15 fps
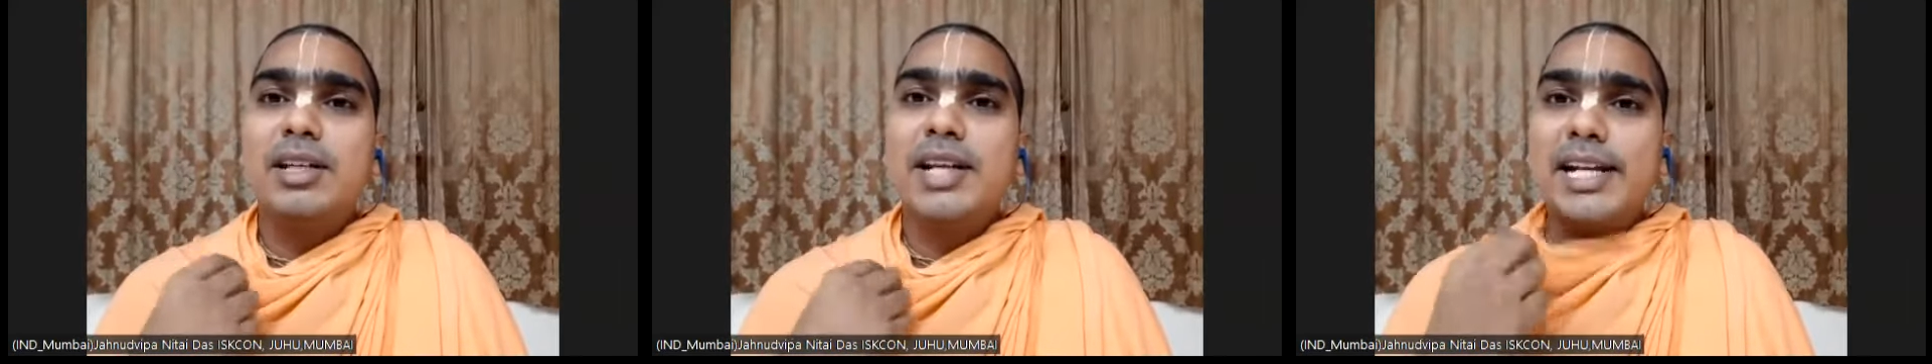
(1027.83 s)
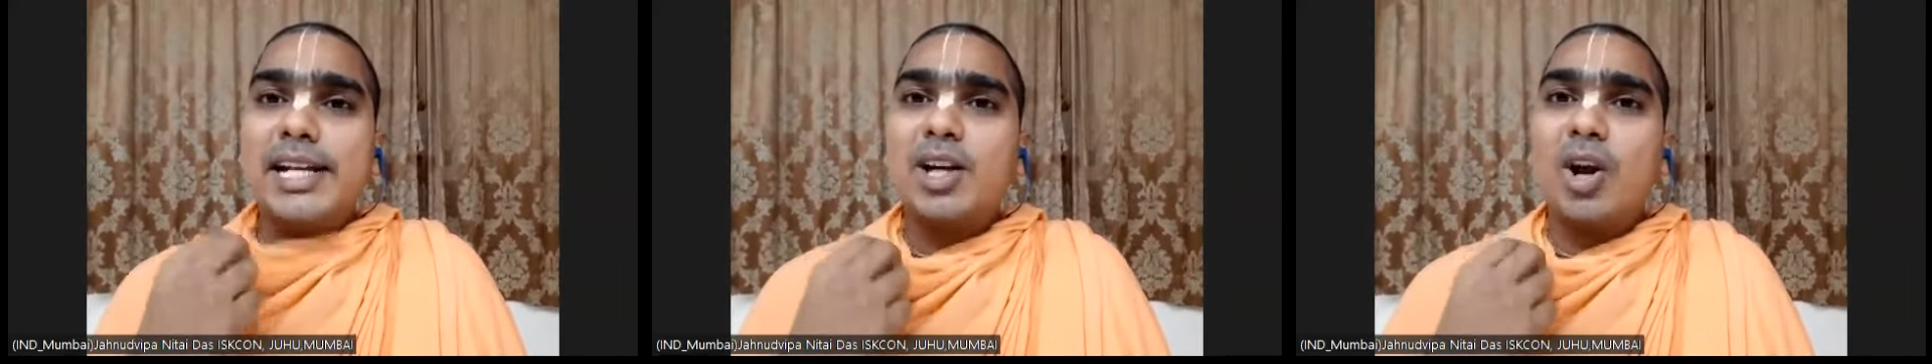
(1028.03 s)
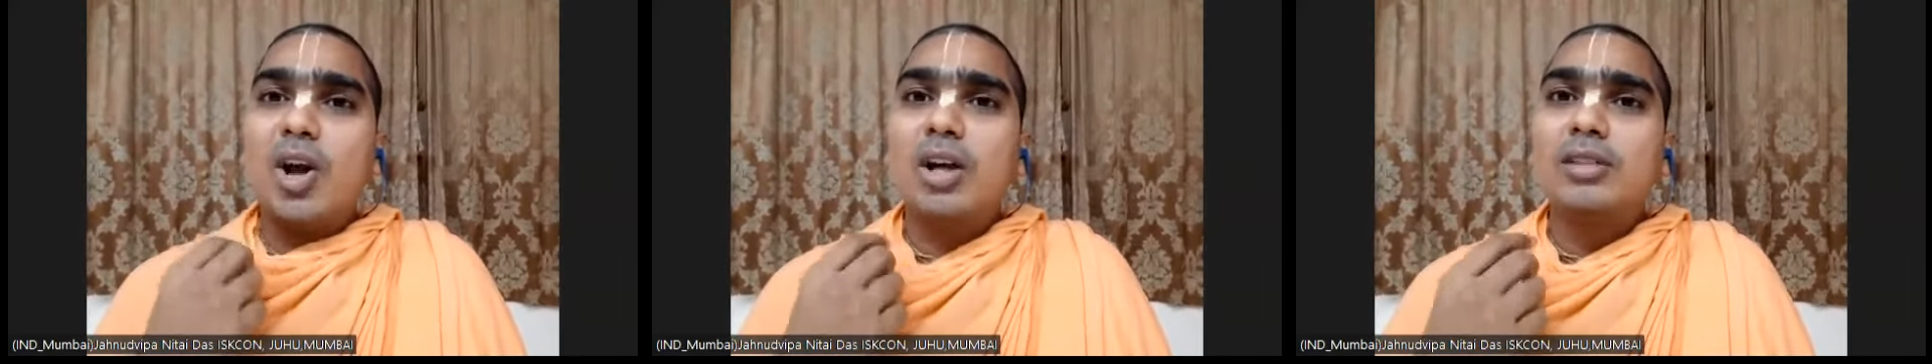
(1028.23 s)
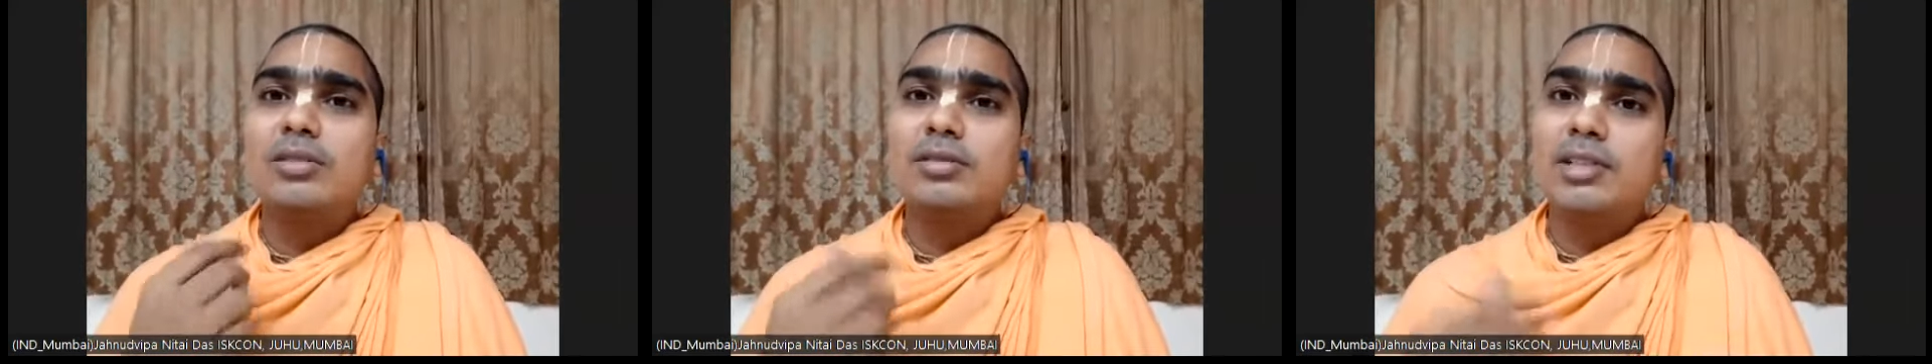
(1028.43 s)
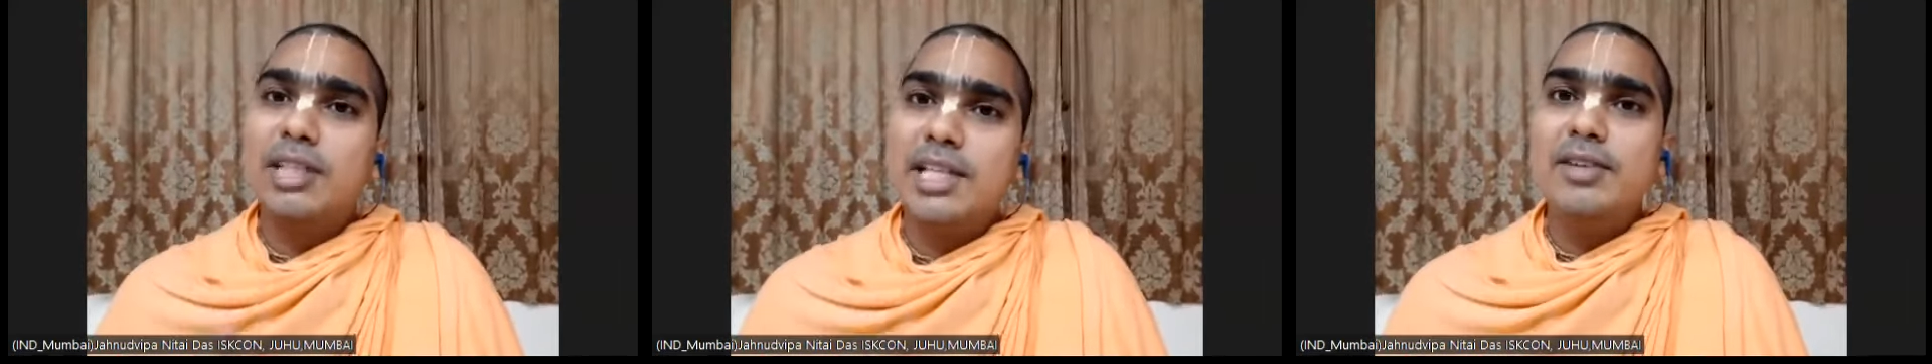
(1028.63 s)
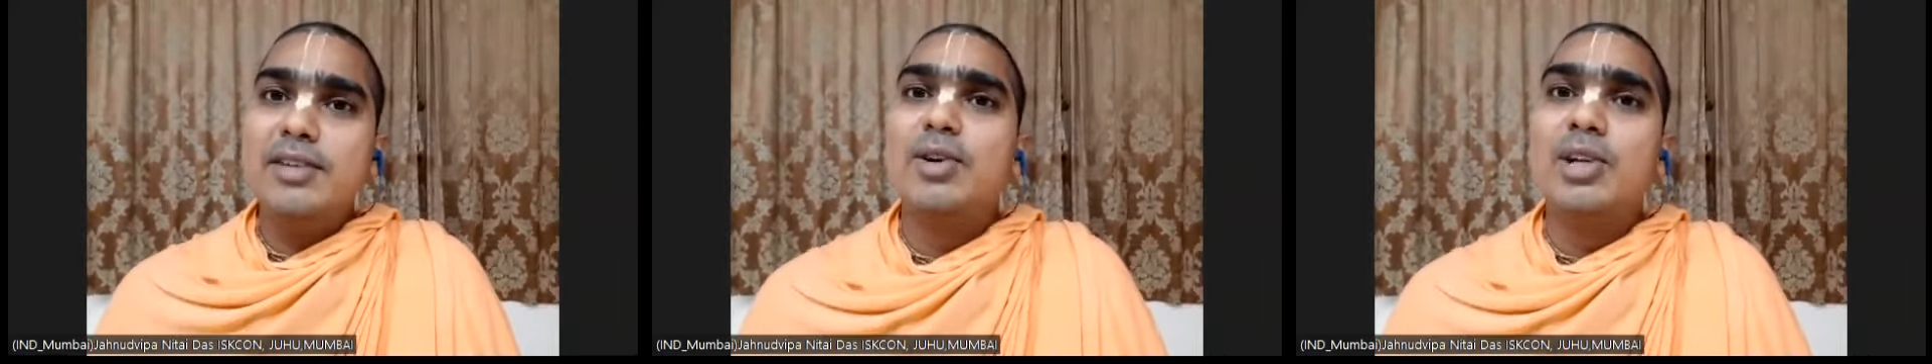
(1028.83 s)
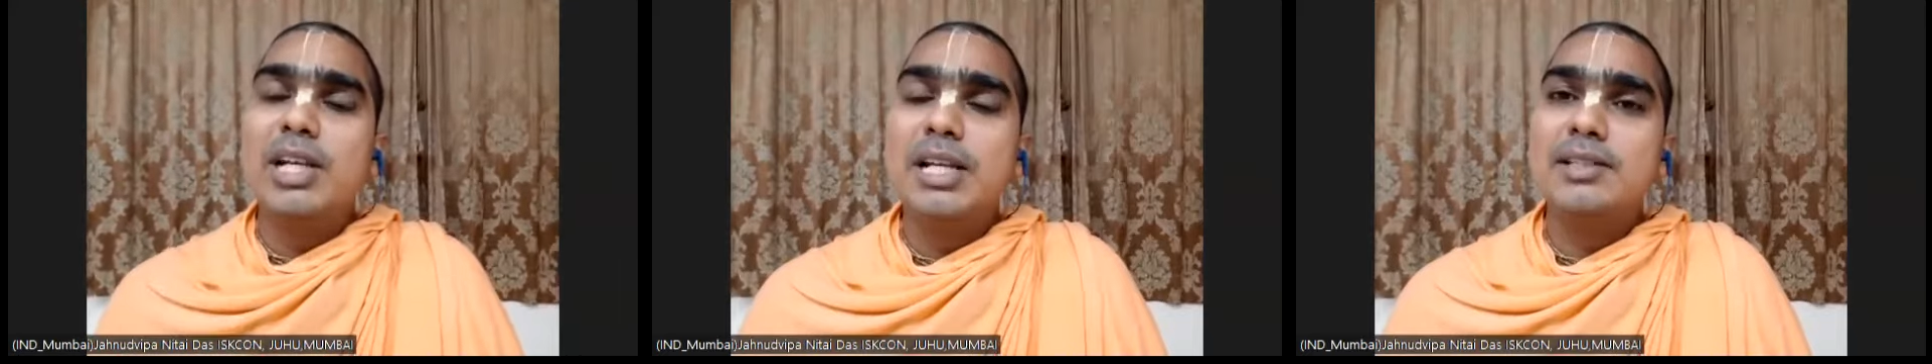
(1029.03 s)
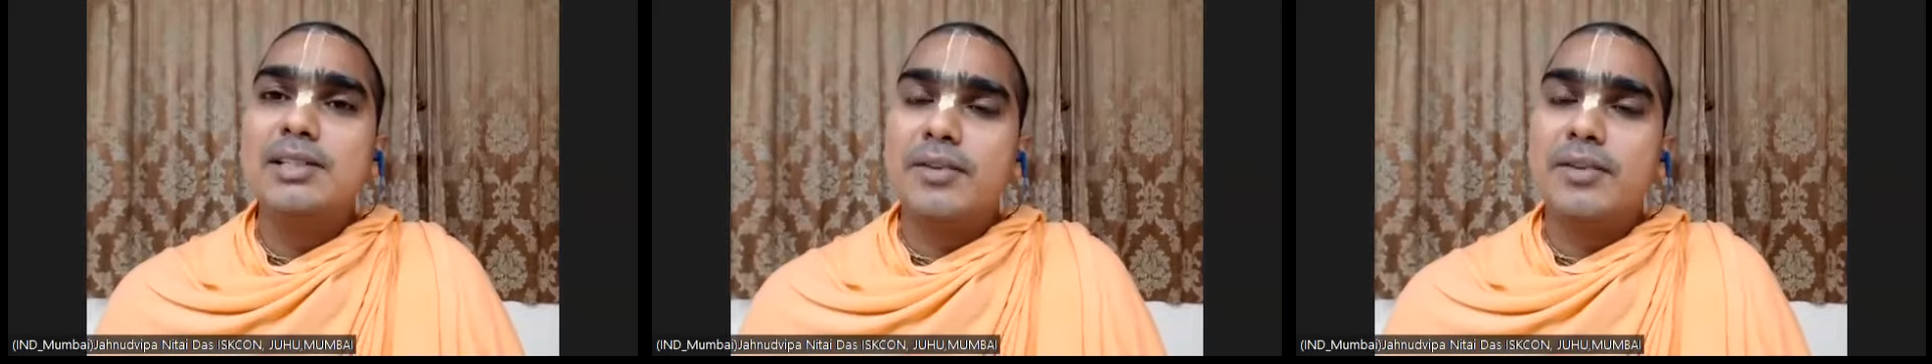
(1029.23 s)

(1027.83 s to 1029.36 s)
red cloth, he only